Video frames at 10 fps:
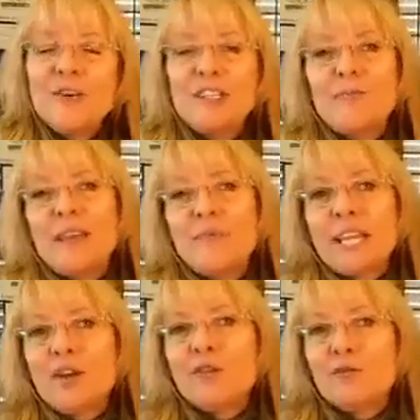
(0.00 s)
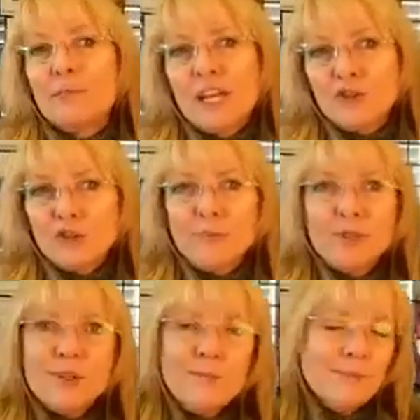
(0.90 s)
always make my goals
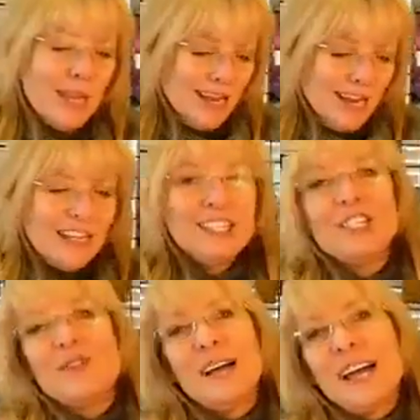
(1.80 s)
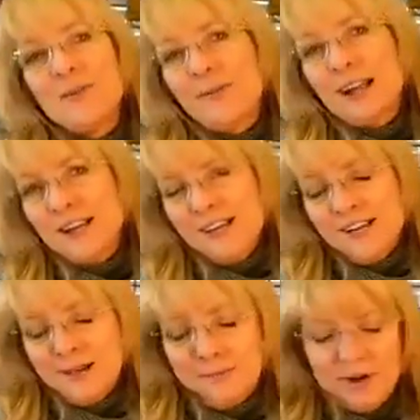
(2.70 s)
measurable, and so I had to write in
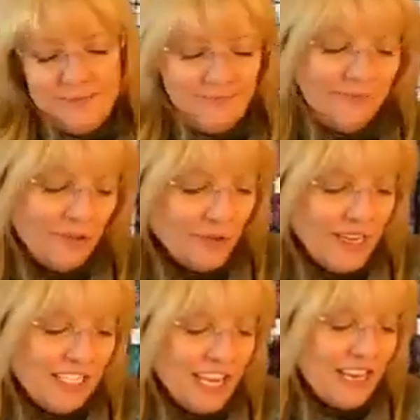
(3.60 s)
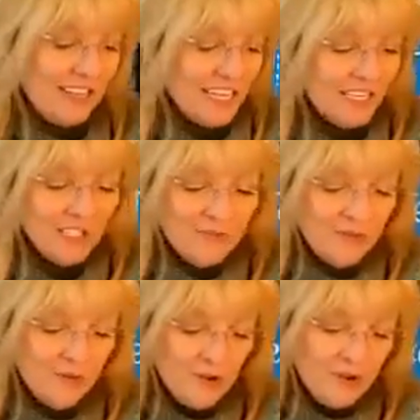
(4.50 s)
a number. So I said at least
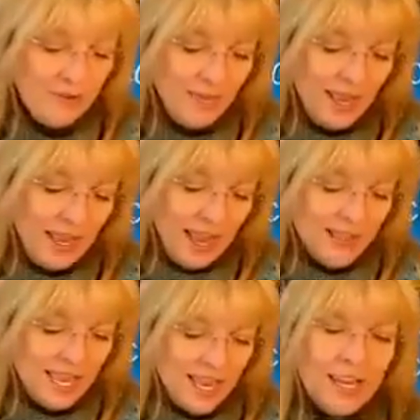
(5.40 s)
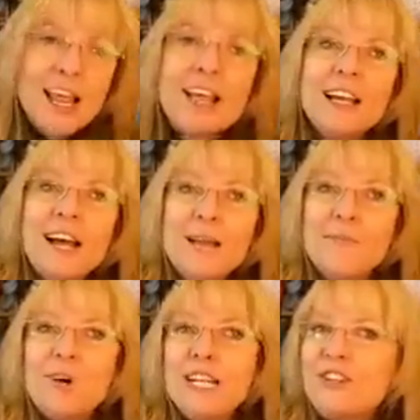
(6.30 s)
4, and then I
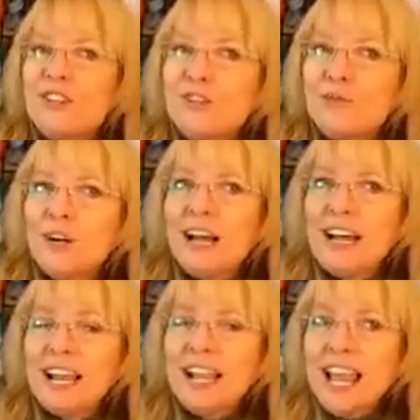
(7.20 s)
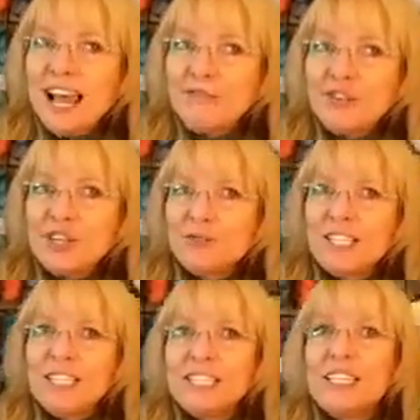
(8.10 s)
have just
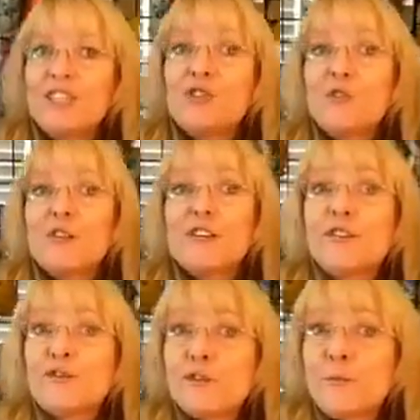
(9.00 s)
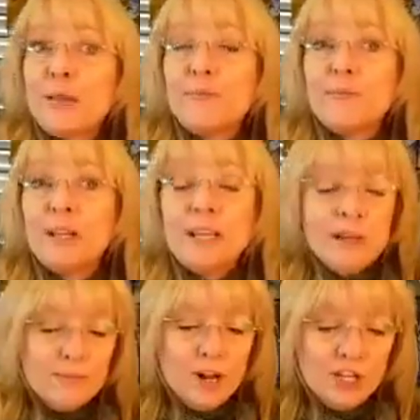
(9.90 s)
recently sorted through my
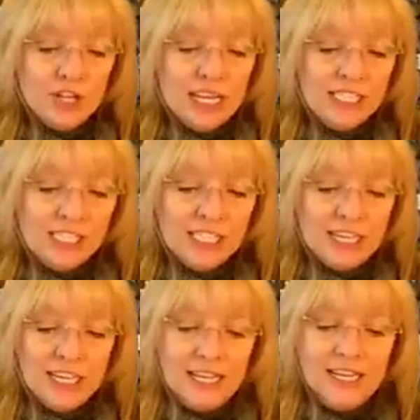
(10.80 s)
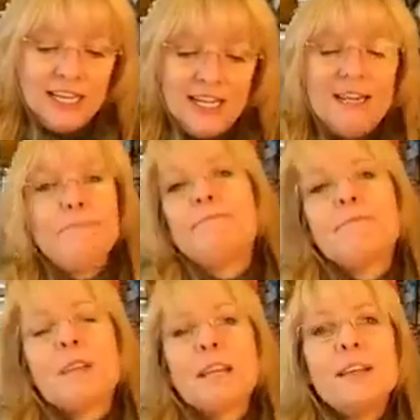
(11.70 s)
projects and
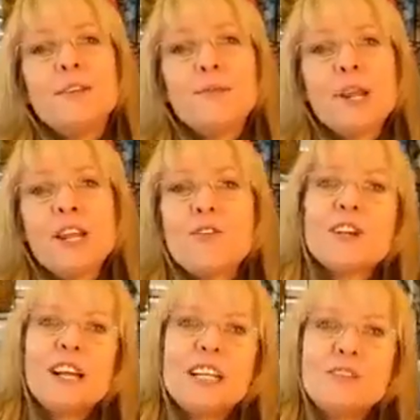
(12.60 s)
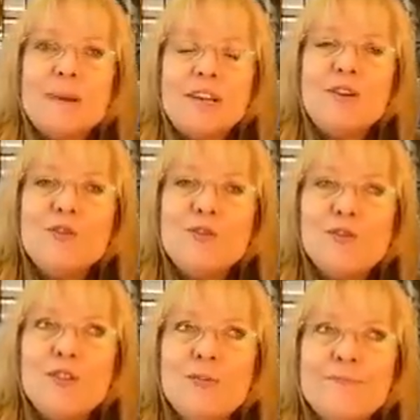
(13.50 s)
reorganized my
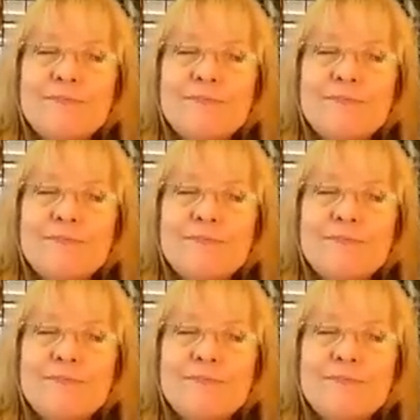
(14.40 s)
whole